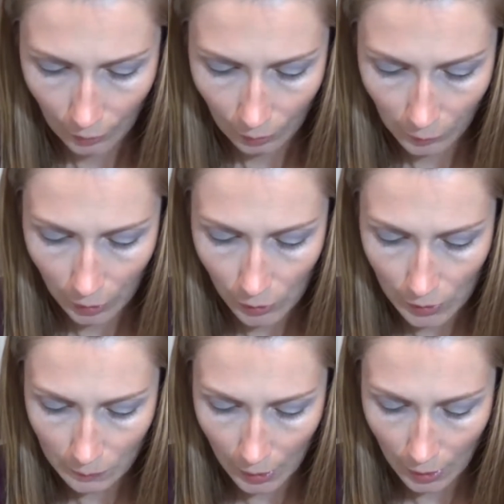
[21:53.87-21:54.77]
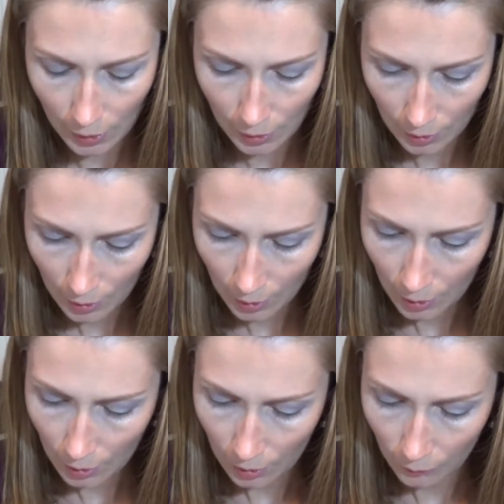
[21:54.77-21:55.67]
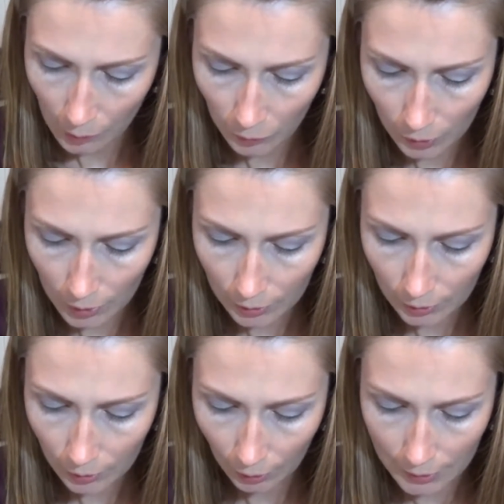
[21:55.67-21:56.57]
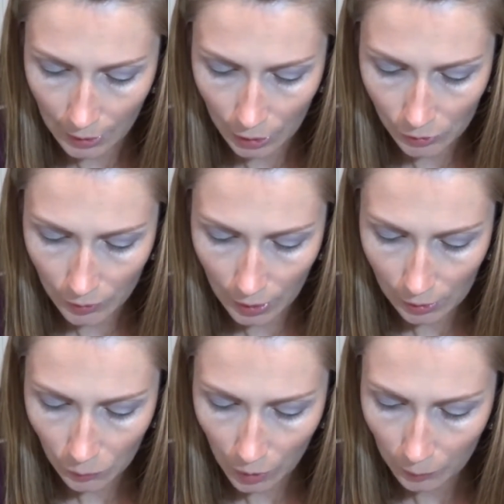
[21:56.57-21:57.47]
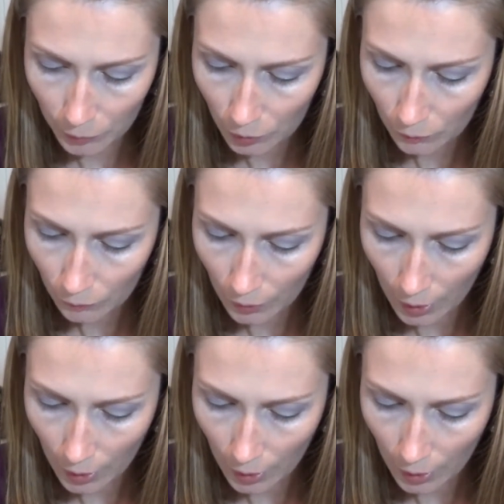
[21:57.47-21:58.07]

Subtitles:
I'm going to use my Rimmel London Exaggerate Waterproof